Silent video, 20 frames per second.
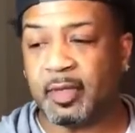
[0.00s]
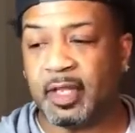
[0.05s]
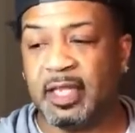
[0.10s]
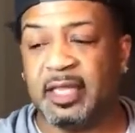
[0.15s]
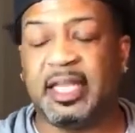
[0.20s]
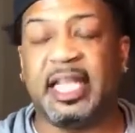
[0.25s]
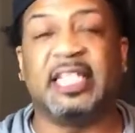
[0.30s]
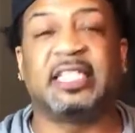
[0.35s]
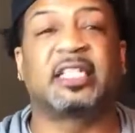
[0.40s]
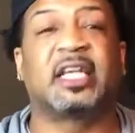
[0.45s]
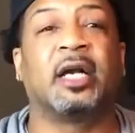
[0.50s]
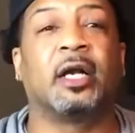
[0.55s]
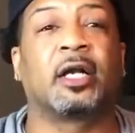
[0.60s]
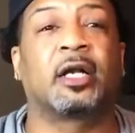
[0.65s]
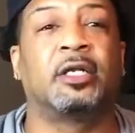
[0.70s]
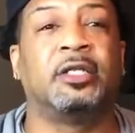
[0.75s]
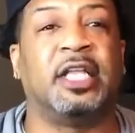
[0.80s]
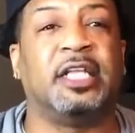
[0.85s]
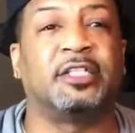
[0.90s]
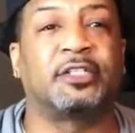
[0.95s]
these
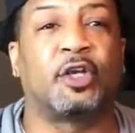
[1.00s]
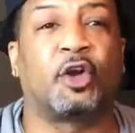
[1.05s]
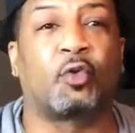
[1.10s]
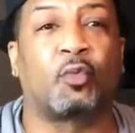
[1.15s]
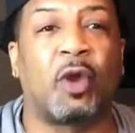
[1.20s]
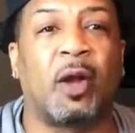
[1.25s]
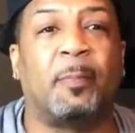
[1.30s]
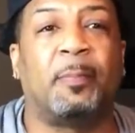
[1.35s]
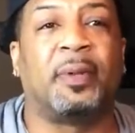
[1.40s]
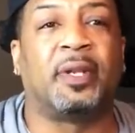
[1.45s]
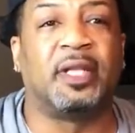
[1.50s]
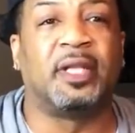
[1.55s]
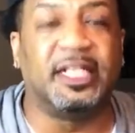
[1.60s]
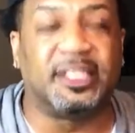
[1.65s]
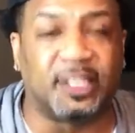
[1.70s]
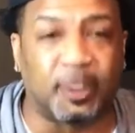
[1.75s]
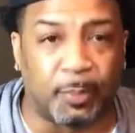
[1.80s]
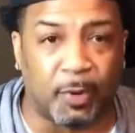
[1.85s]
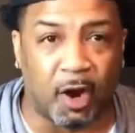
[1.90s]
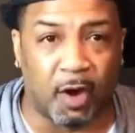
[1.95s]
corrupt
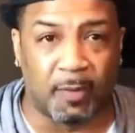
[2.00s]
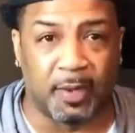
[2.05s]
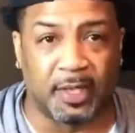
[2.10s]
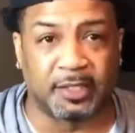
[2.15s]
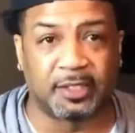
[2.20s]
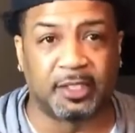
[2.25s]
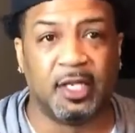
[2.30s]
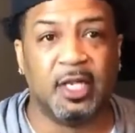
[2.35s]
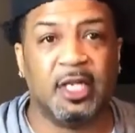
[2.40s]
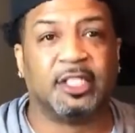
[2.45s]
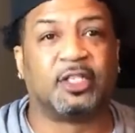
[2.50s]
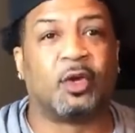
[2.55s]
police departments.